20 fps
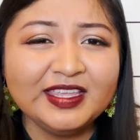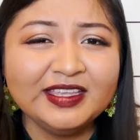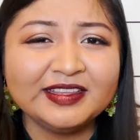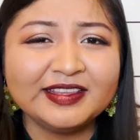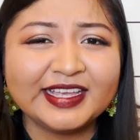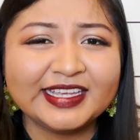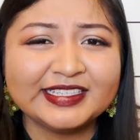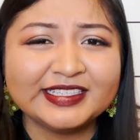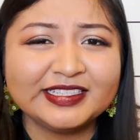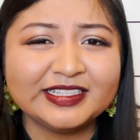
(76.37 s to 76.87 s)

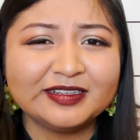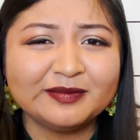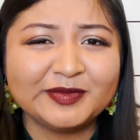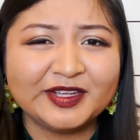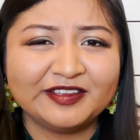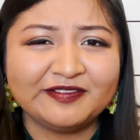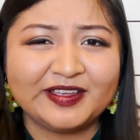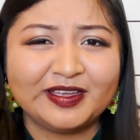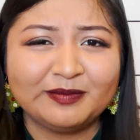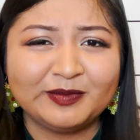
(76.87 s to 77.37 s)
last year
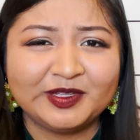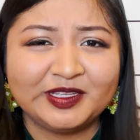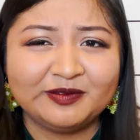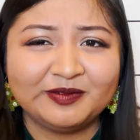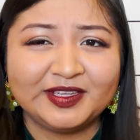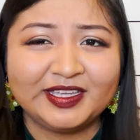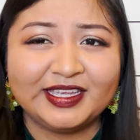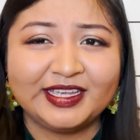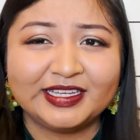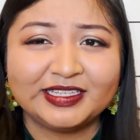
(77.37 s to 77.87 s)
my family,
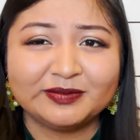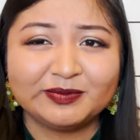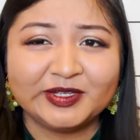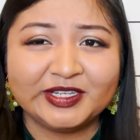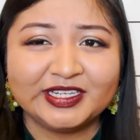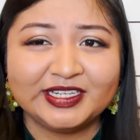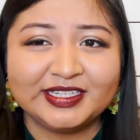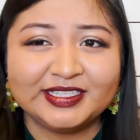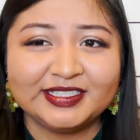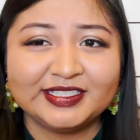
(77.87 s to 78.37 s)
we
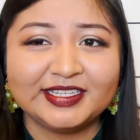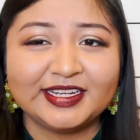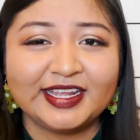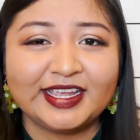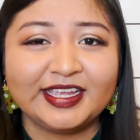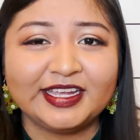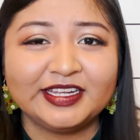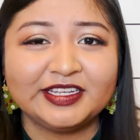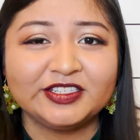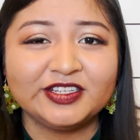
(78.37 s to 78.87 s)
experienced
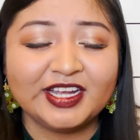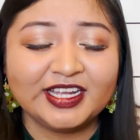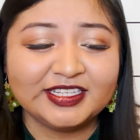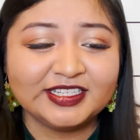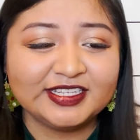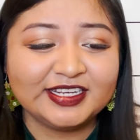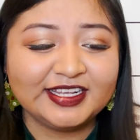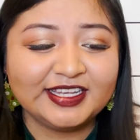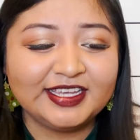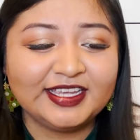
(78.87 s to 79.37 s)
a
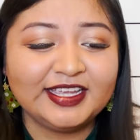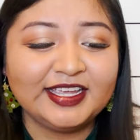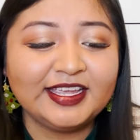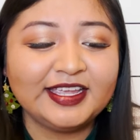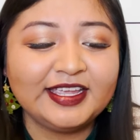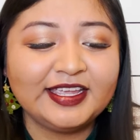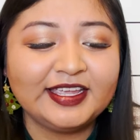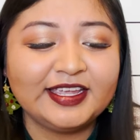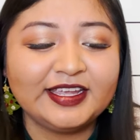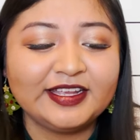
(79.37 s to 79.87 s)
tragedy
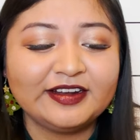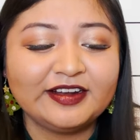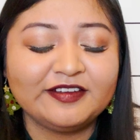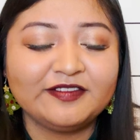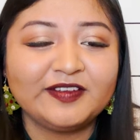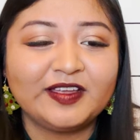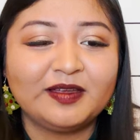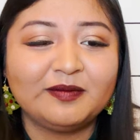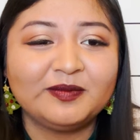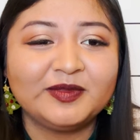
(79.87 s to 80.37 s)
in our
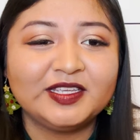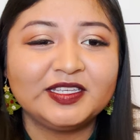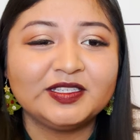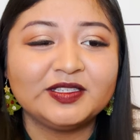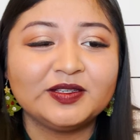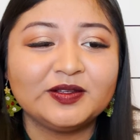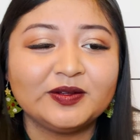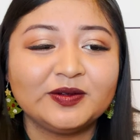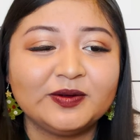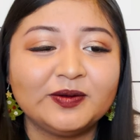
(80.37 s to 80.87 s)
family.
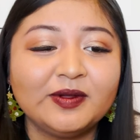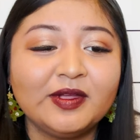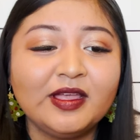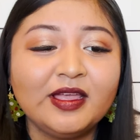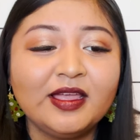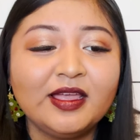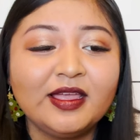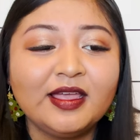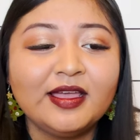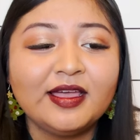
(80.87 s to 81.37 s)
So
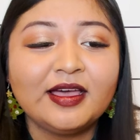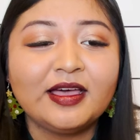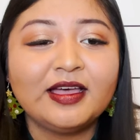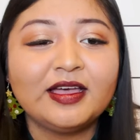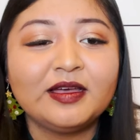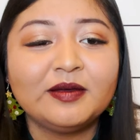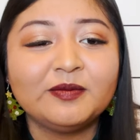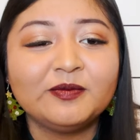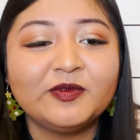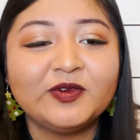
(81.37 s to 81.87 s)

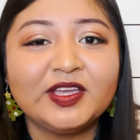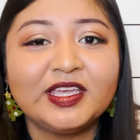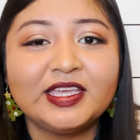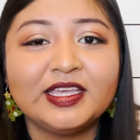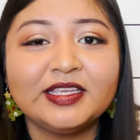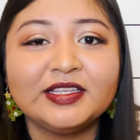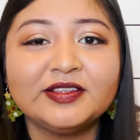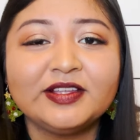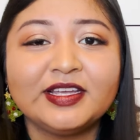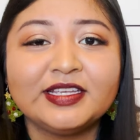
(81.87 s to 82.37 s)
um,
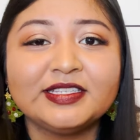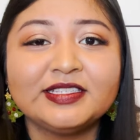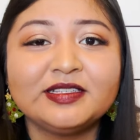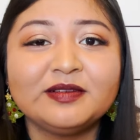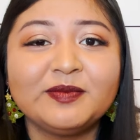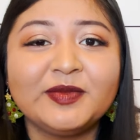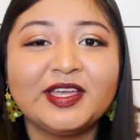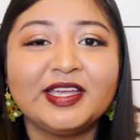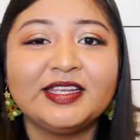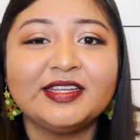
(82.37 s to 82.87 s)
we
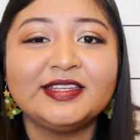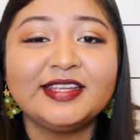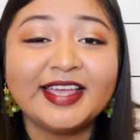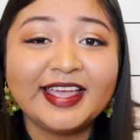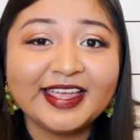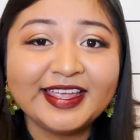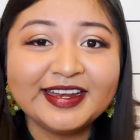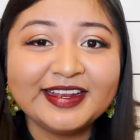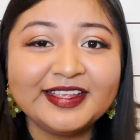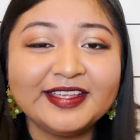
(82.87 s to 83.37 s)
lost my
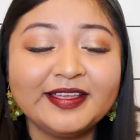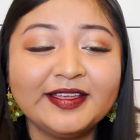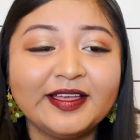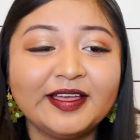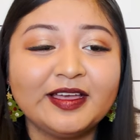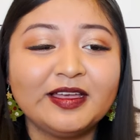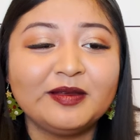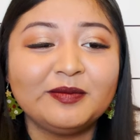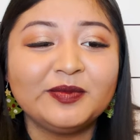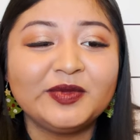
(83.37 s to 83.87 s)
dad,
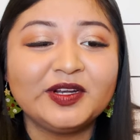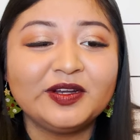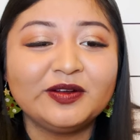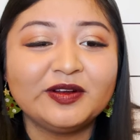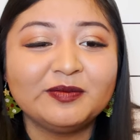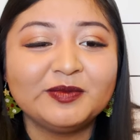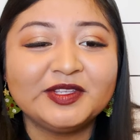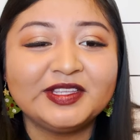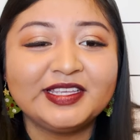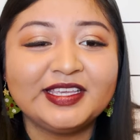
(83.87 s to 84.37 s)
um, but
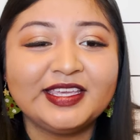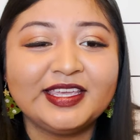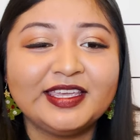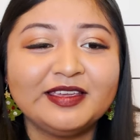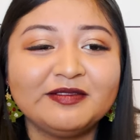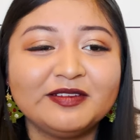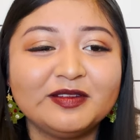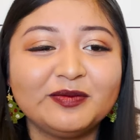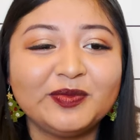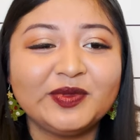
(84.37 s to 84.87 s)
normally he
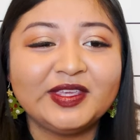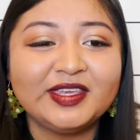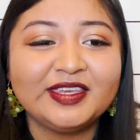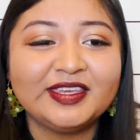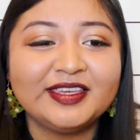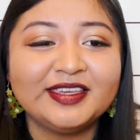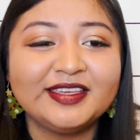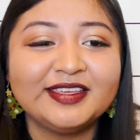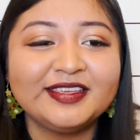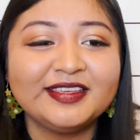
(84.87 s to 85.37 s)
would
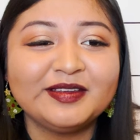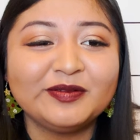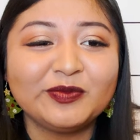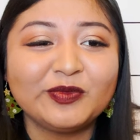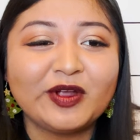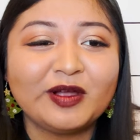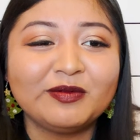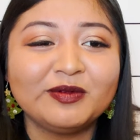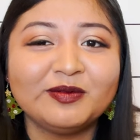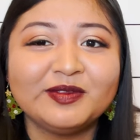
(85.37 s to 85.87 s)
be
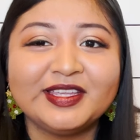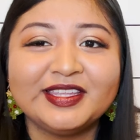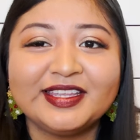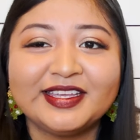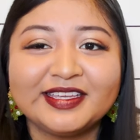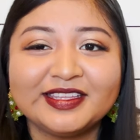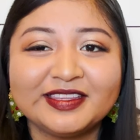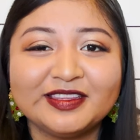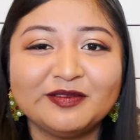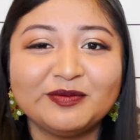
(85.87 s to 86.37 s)
probably
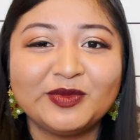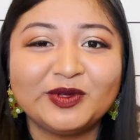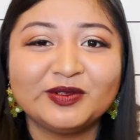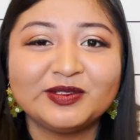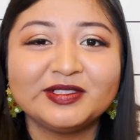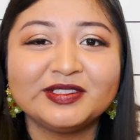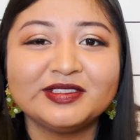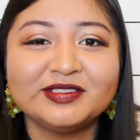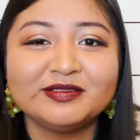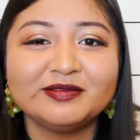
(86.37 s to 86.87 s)
like the
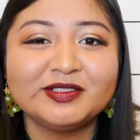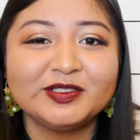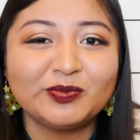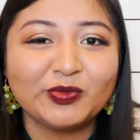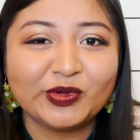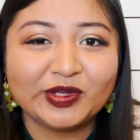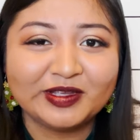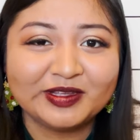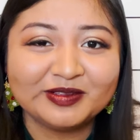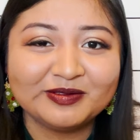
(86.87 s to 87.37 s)
most
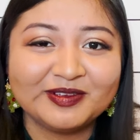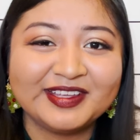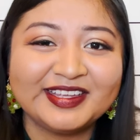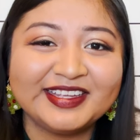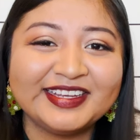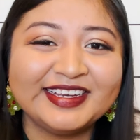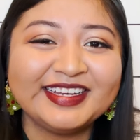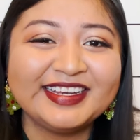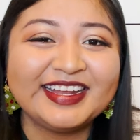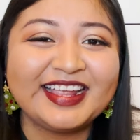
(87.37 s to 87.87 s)
spoiled
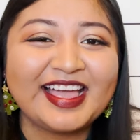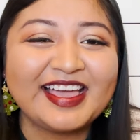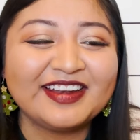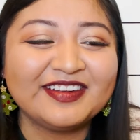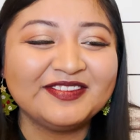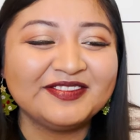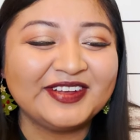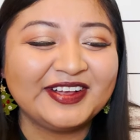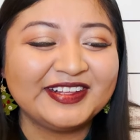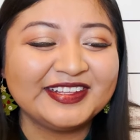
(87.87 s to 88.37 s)
one out
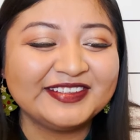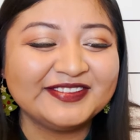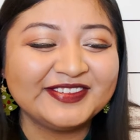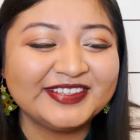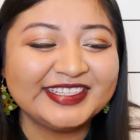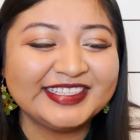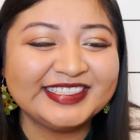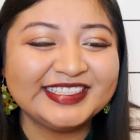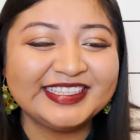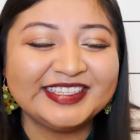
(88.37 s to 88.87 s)
of all of
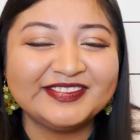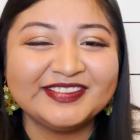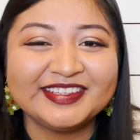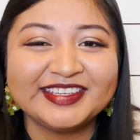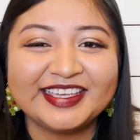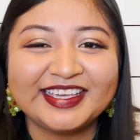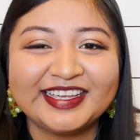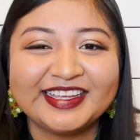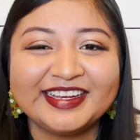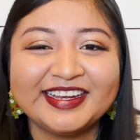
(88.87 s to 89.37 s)
us. He
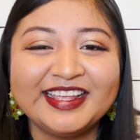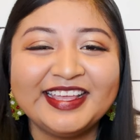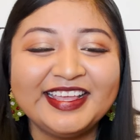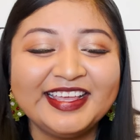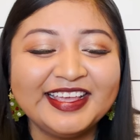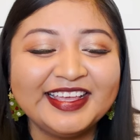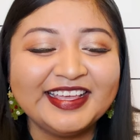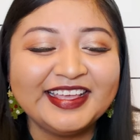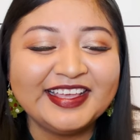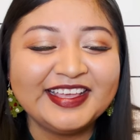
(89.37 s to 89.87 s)
would get
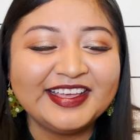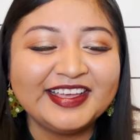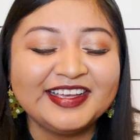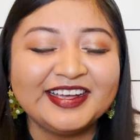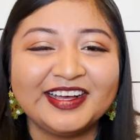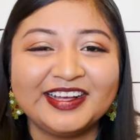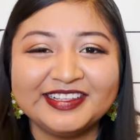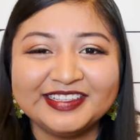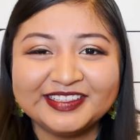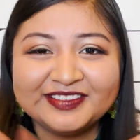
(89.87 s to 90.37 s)

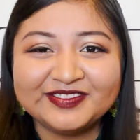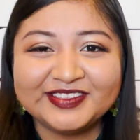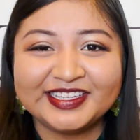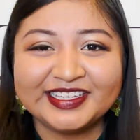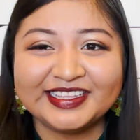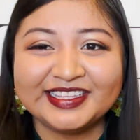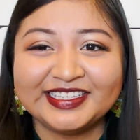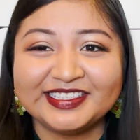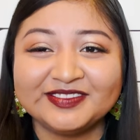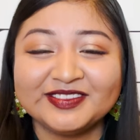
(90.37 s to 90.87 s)
all of
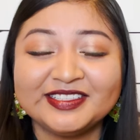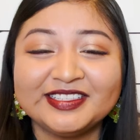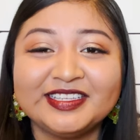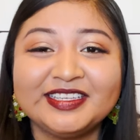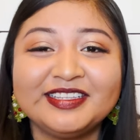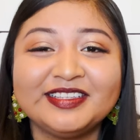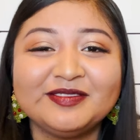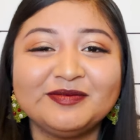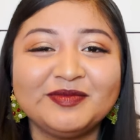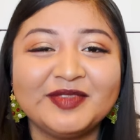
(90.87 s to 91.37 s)
like these
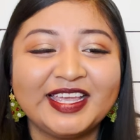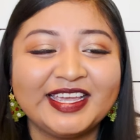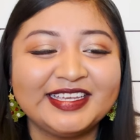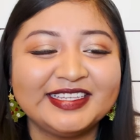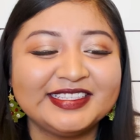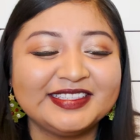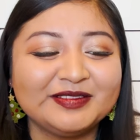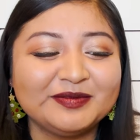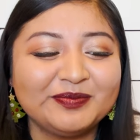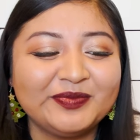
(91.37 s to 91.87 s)
really
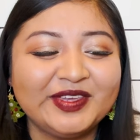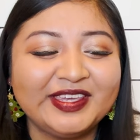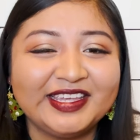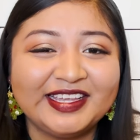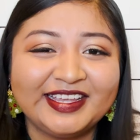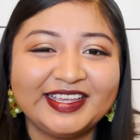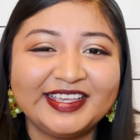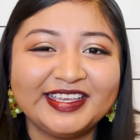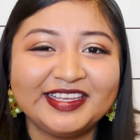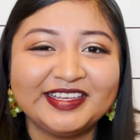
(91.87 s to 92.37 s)
nice
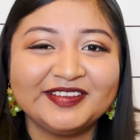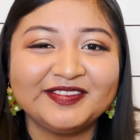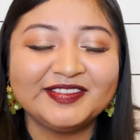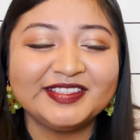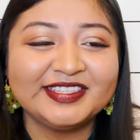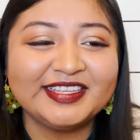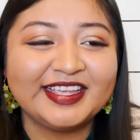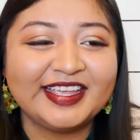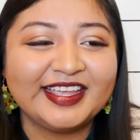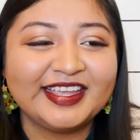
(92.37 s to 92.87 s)
big
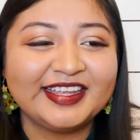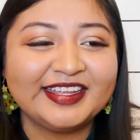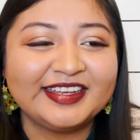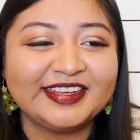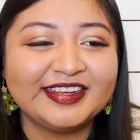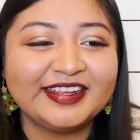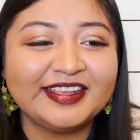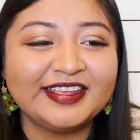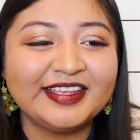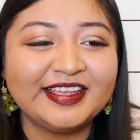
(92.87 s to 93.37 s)
gifts
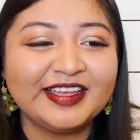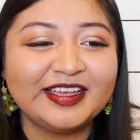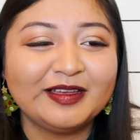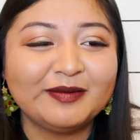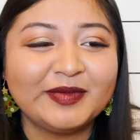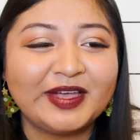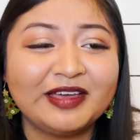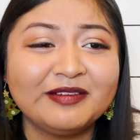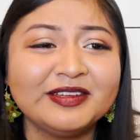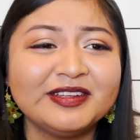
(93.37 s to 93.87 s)
and
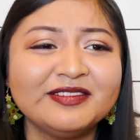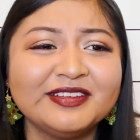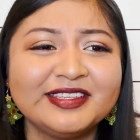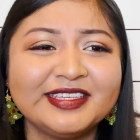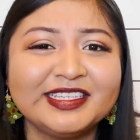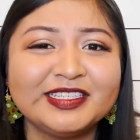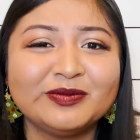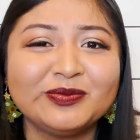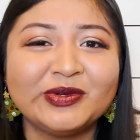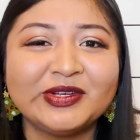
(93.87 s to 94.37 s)
um, I would
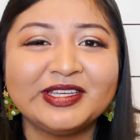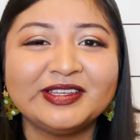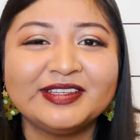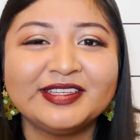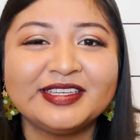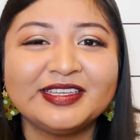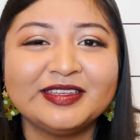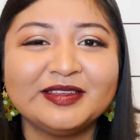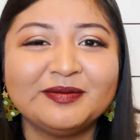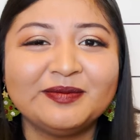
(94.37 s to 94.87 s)
really spoil
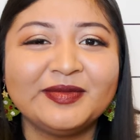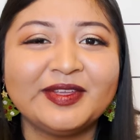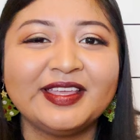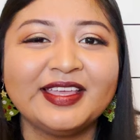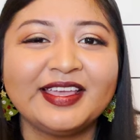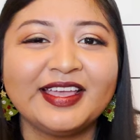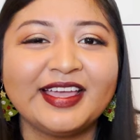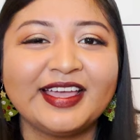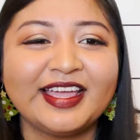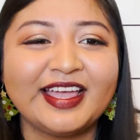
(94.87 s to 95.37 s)
him.
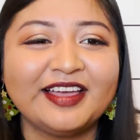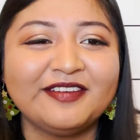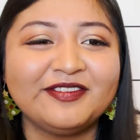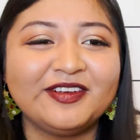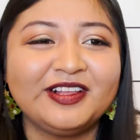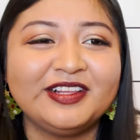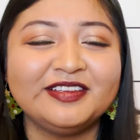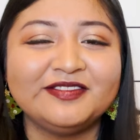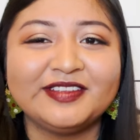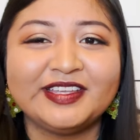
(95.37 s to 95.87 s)
I have
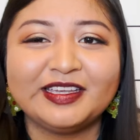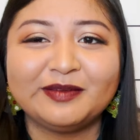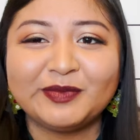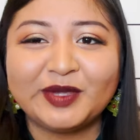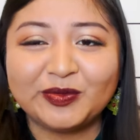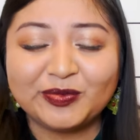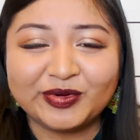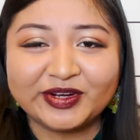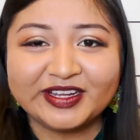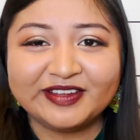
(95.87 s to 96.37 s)
all of like
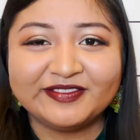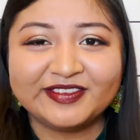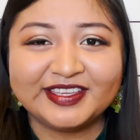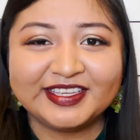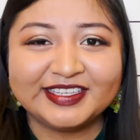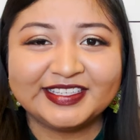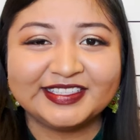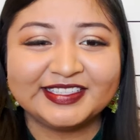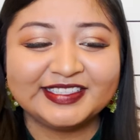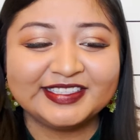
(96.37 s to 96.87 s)
my
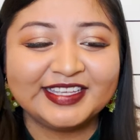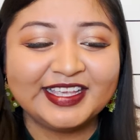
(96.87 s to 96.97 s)
previous